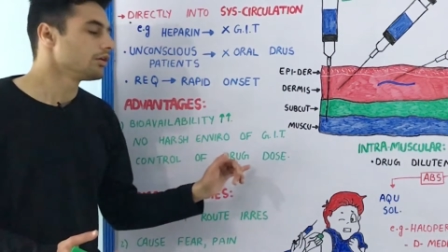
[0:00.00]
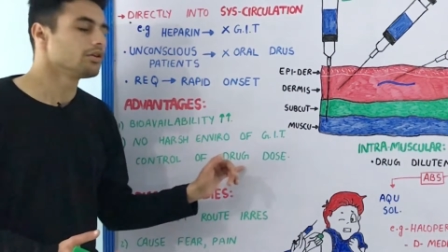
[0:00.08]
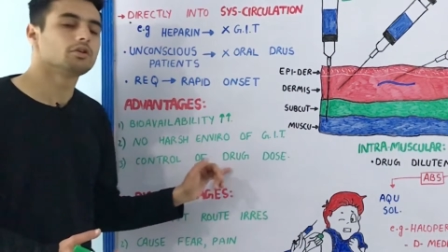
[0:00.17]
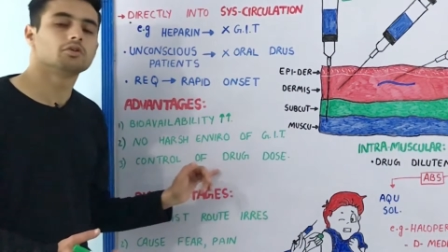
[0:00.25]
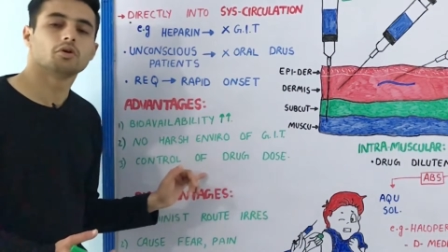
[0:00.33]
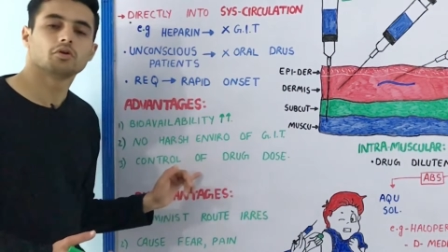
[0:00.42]

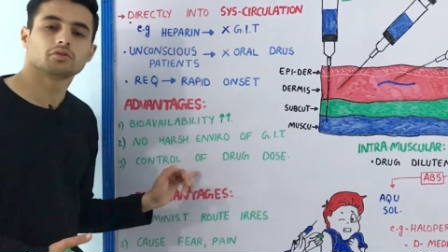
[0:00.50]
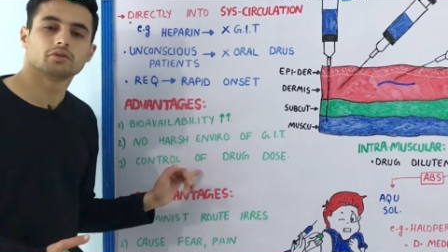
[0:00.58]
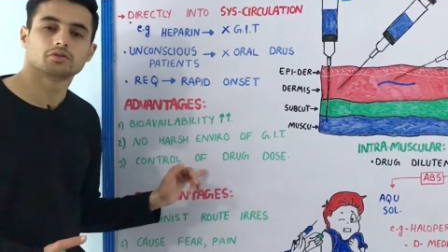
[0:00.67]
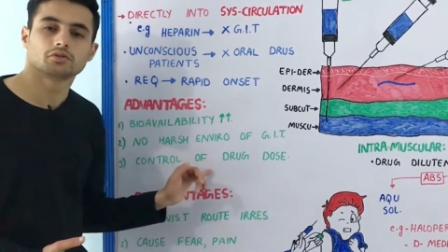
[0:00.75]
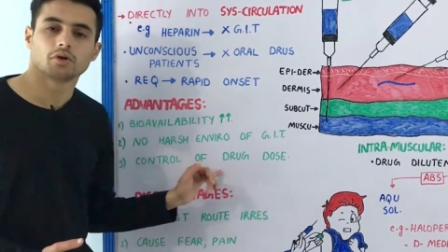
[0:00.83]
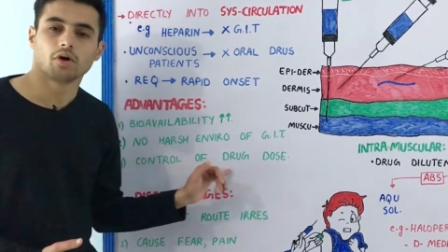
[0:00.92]
the
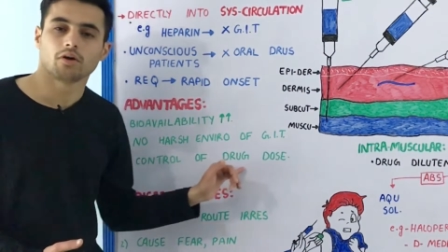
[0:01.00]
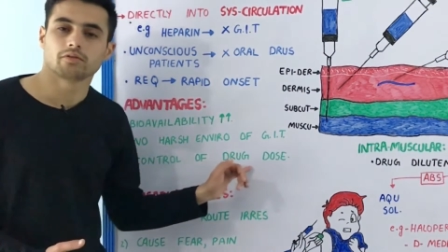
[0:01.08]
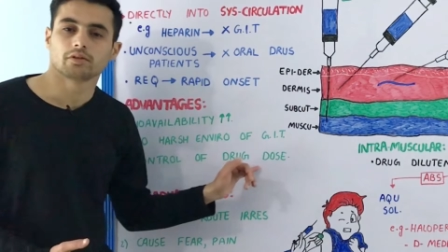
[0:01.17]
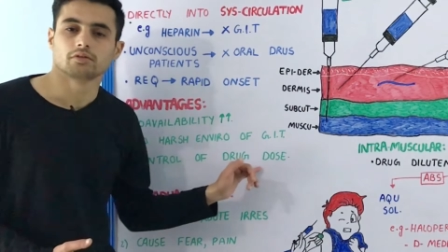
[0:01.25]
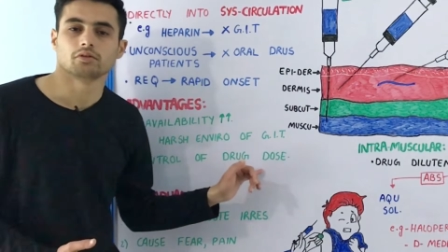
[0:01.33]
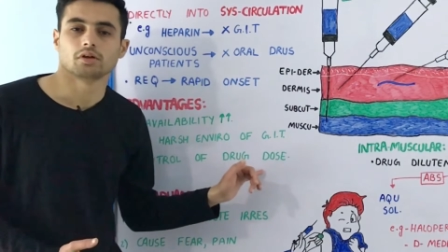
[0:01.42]
dosage of
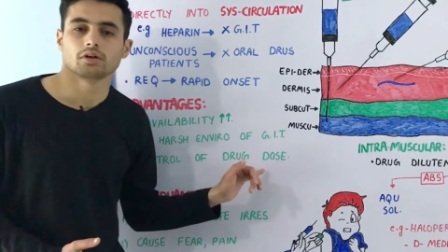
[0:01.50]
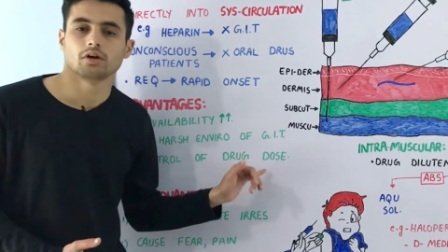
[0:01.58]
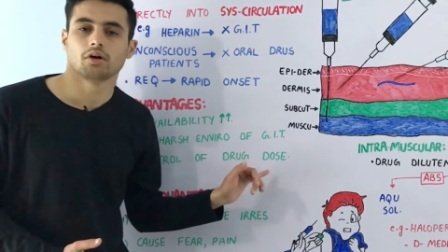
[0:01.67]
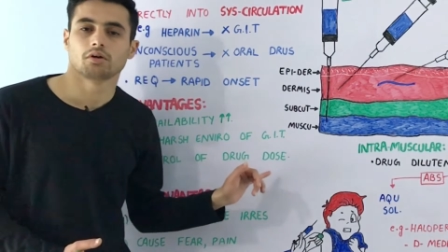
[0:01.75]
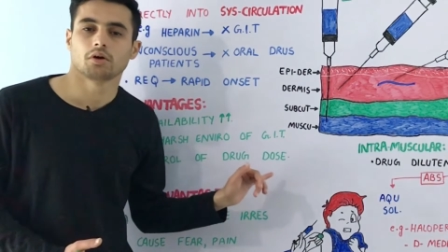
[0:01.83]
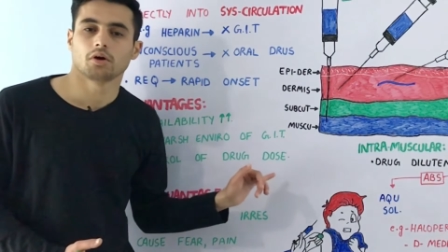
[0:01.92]
the drug
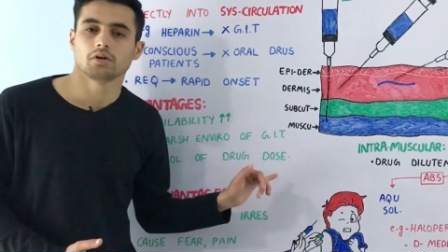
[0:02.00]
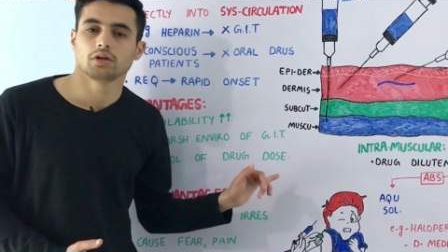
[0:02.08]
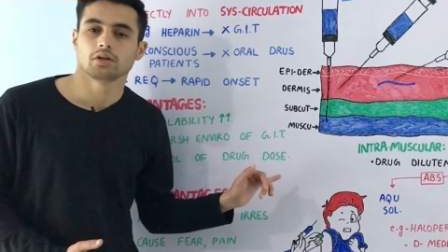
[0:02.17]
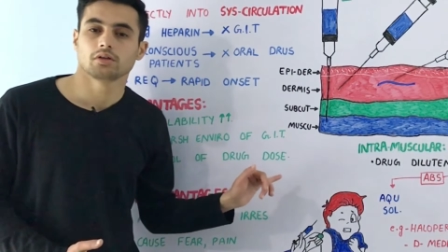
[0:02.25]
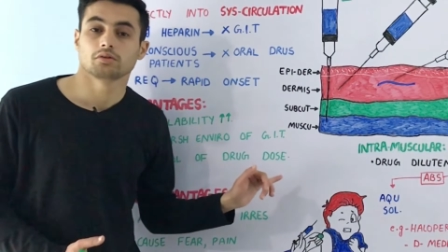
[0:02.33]
according